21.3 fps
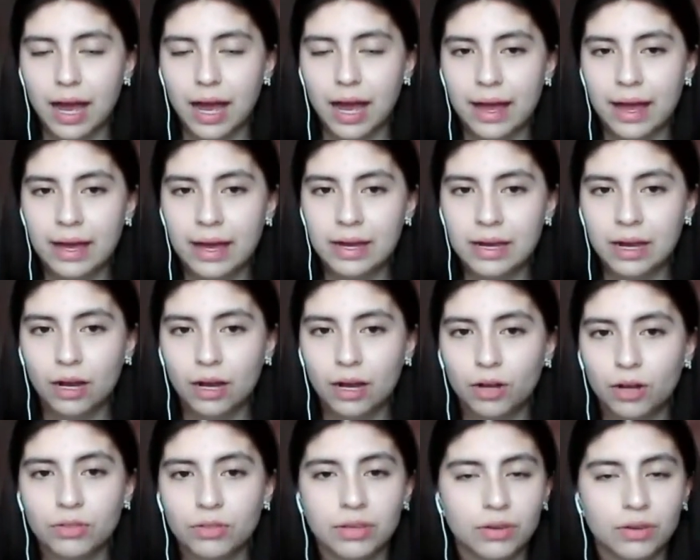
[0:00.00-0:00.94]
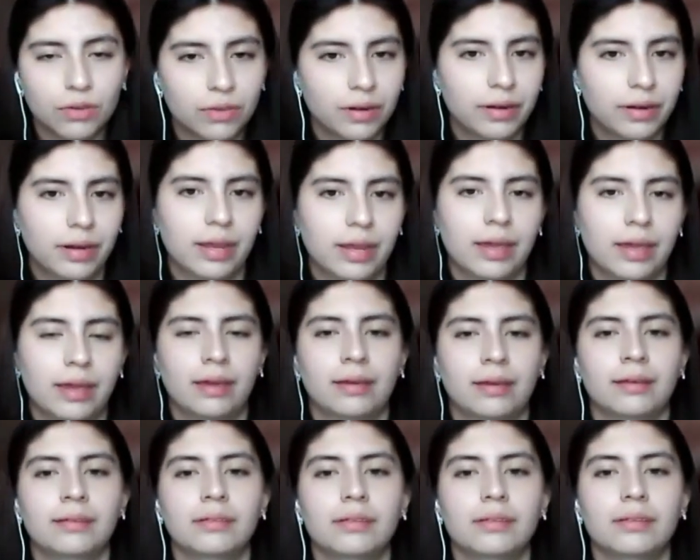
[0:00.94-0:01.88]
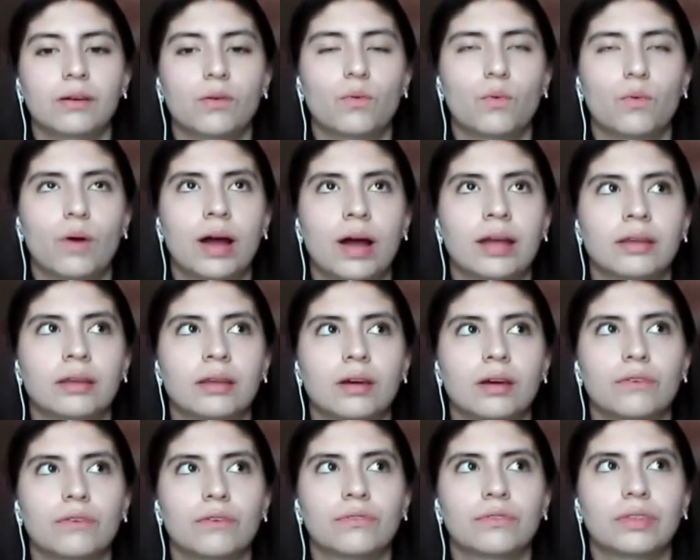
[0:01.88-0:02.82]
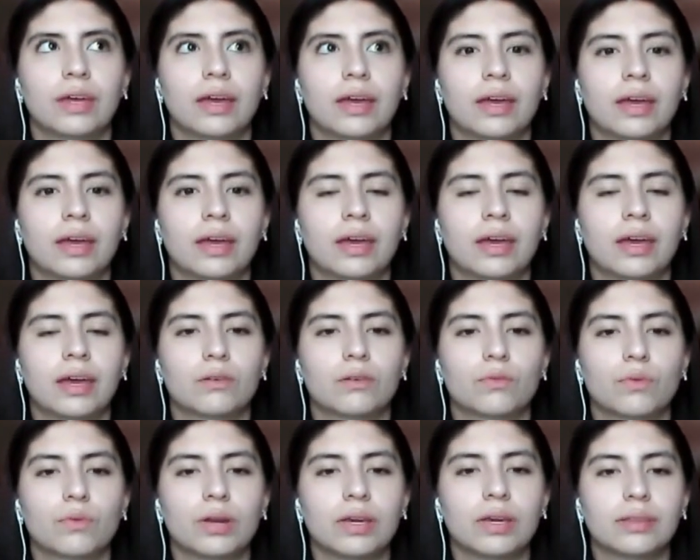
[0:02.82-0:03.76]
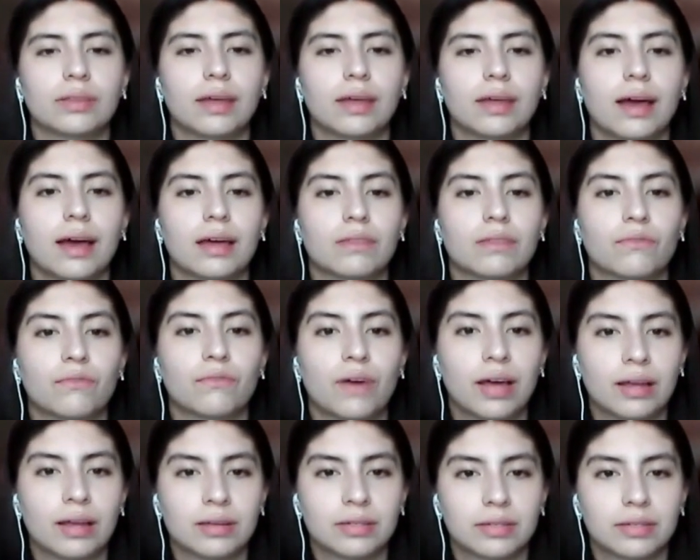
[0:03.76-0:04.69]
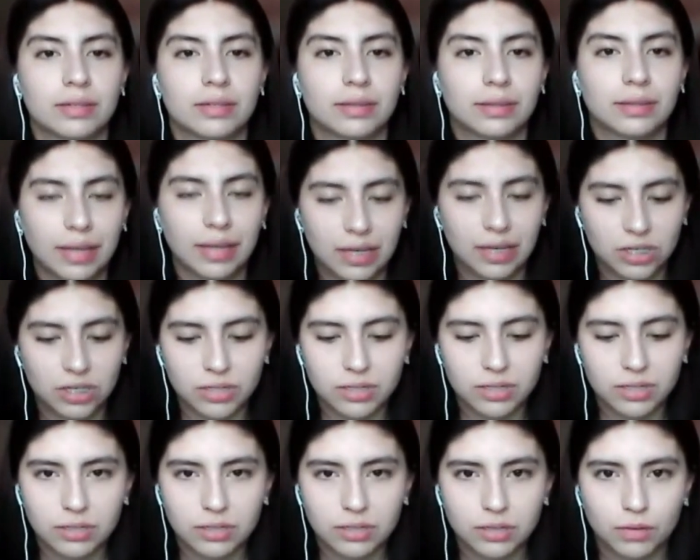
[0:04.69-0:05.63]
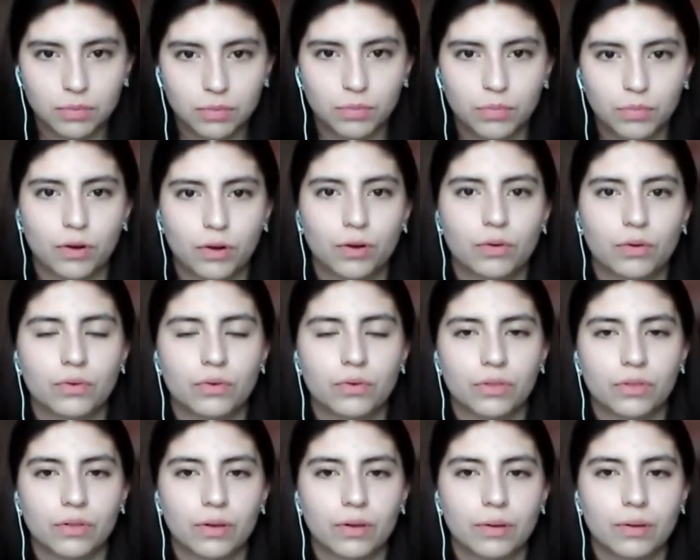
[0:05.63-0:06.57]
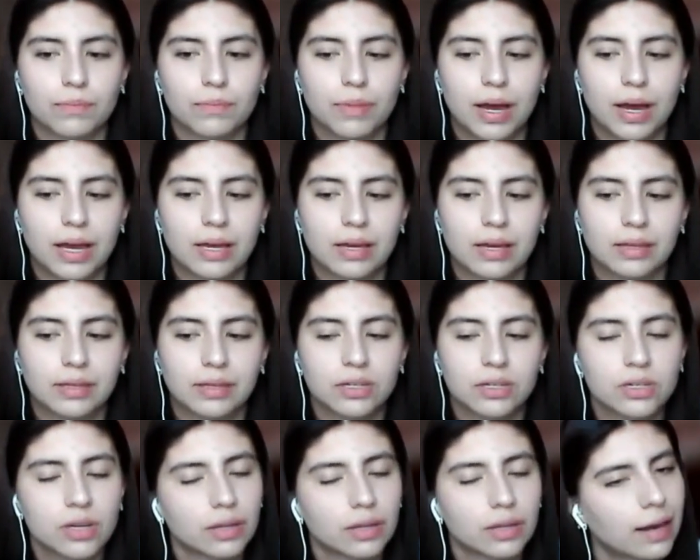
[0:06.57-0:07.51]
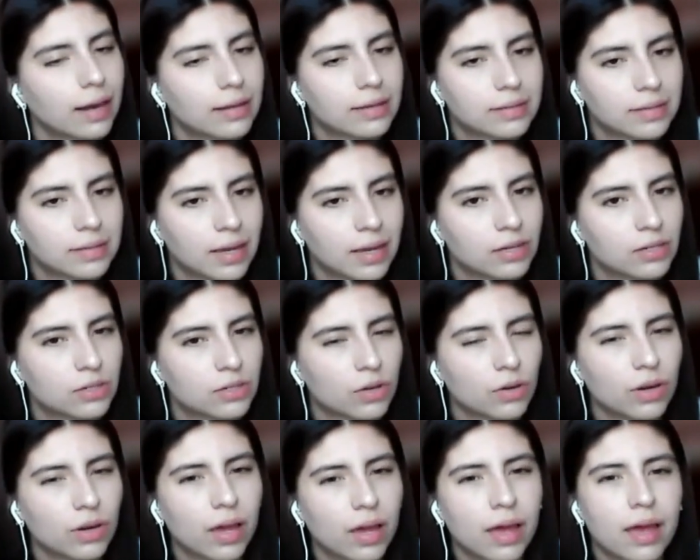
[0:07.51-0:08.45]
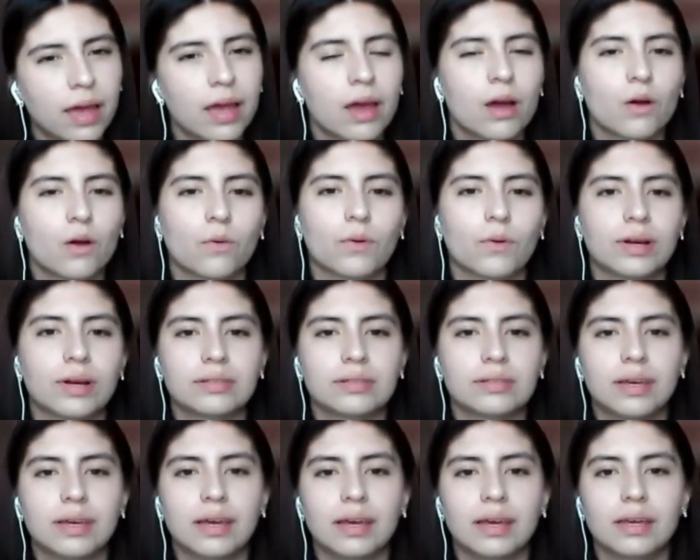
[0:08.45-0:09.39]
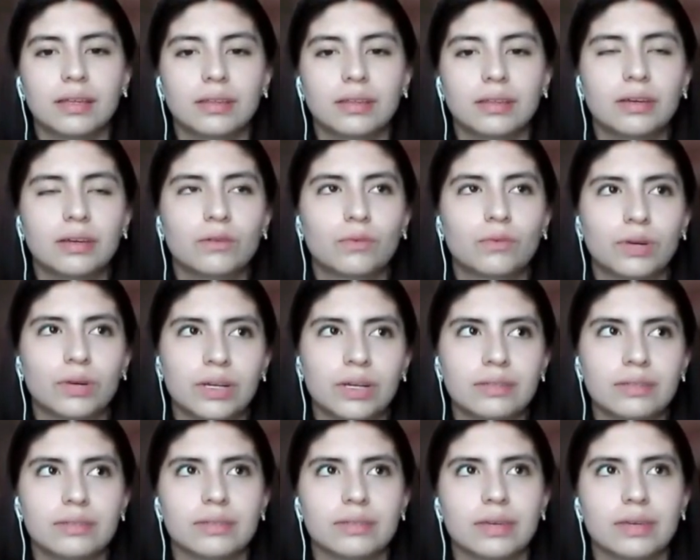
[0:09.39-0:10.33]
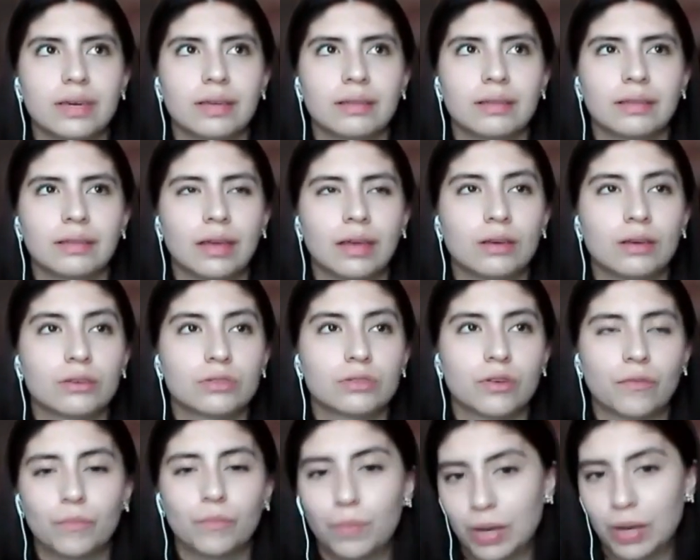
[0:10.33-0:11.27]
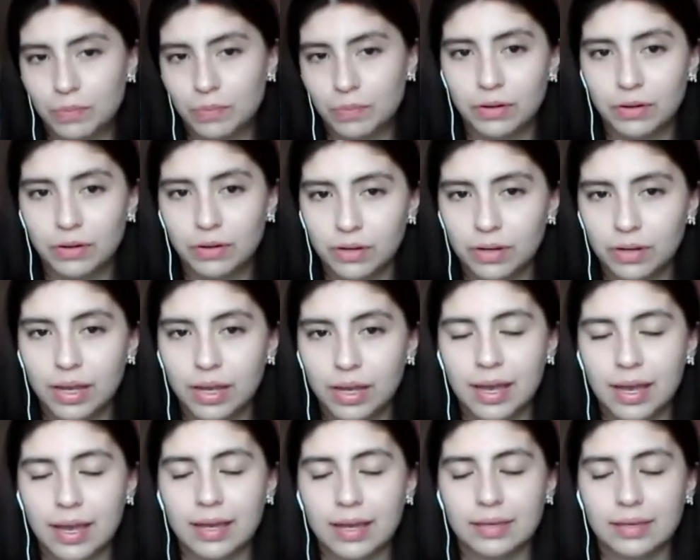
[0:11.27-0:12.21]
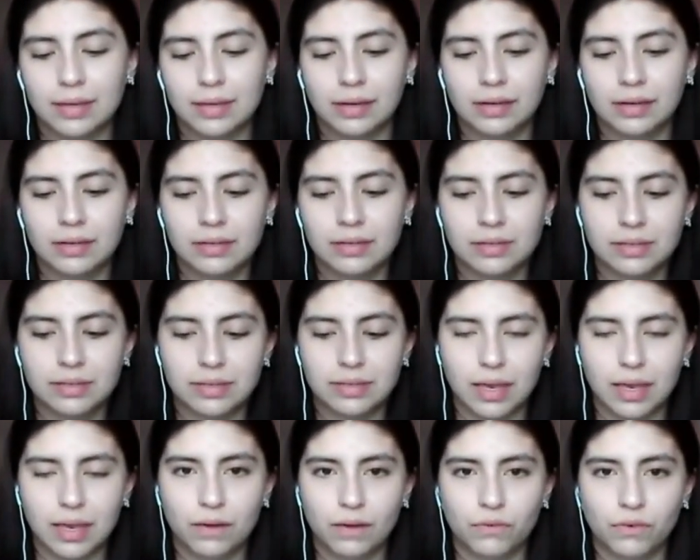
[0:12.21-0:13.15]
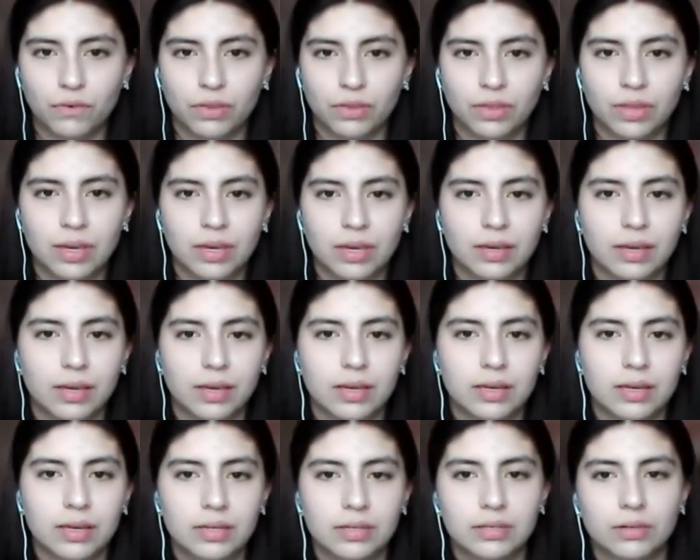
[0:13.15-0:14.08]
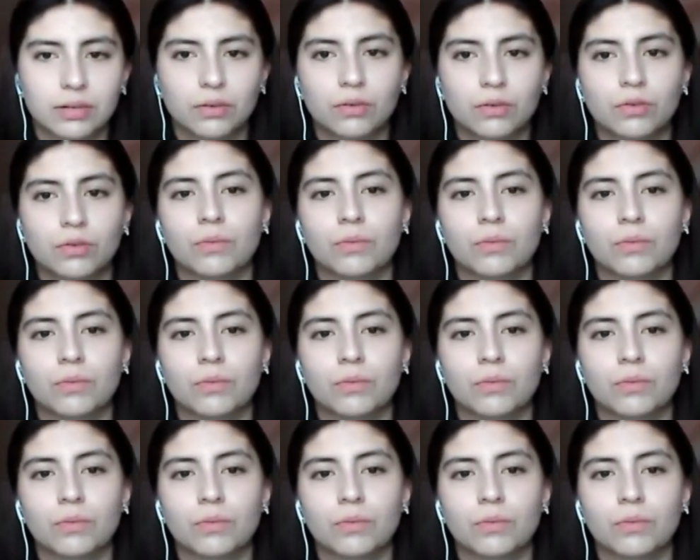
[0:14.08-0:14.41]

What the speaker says: On the other hand, one of the great advantages brought by digitalization was the decrease in the use of paper. Since everything is on